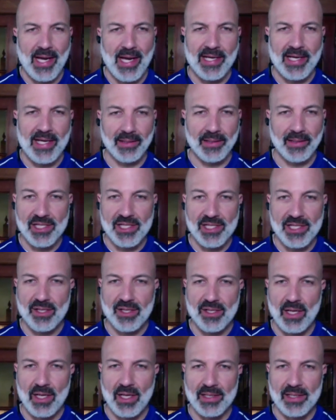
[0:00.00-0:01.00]
and I
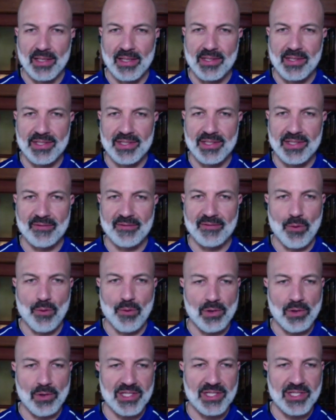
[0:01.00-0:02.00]
unleashed a
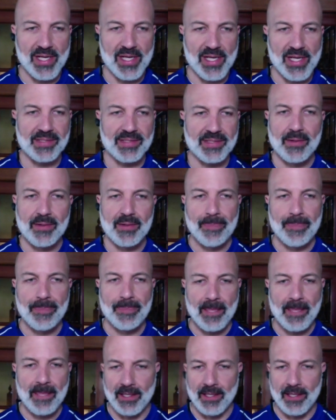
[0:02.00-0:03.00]
series of 40
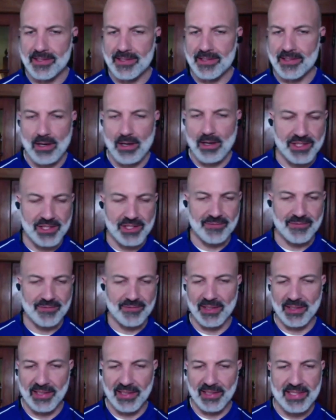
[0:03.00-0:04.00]
tweets. And it
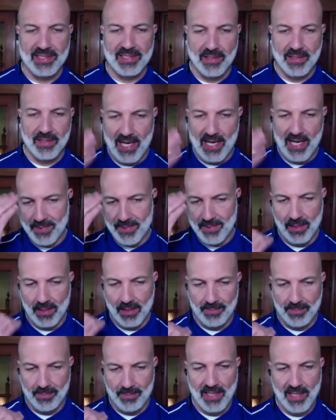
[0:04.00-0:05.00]
started just from a list that I
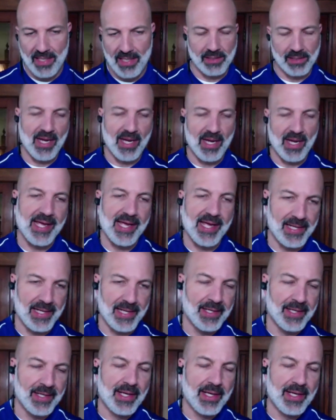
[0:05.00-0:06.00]
had been compiling in my
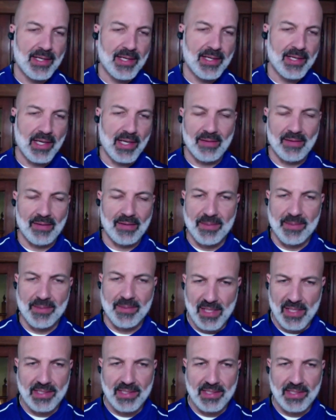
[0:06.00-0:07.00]
head
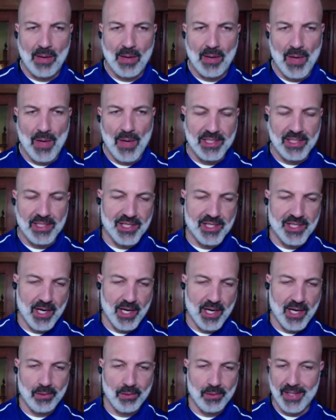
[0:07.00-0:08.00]
of some things that I
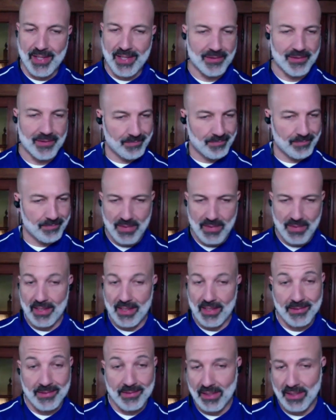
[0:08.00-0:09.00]
wanted to share with
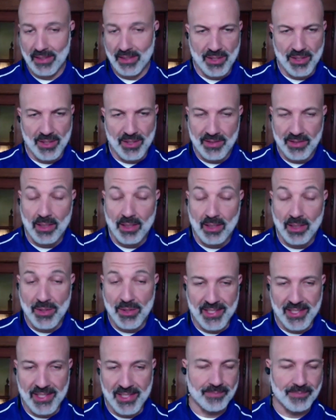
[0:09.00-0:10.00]
the the, commun-
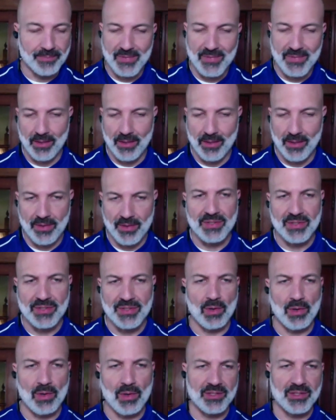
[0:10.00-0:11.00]
the community, you
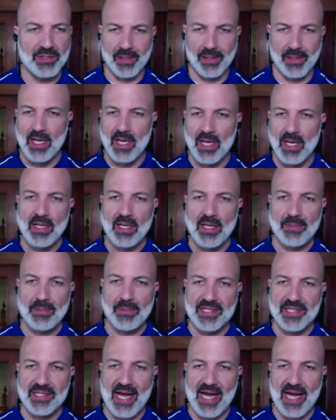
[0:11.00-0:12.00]
know, those who are on Twitter.
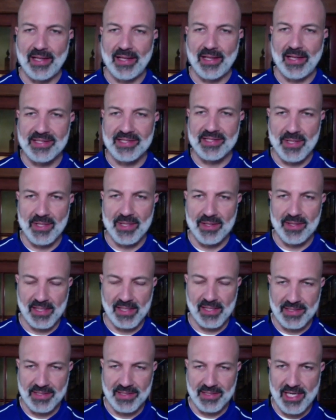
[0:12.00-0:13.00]
Let me just highlight
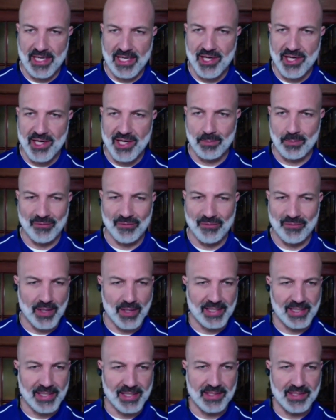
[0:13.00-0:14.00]
some of the things that I
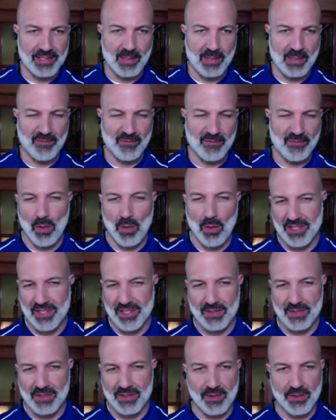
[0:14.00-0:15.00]
shared before I get into some of
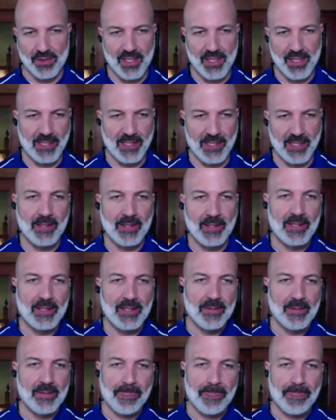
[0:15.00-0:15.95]
our questions for tonight.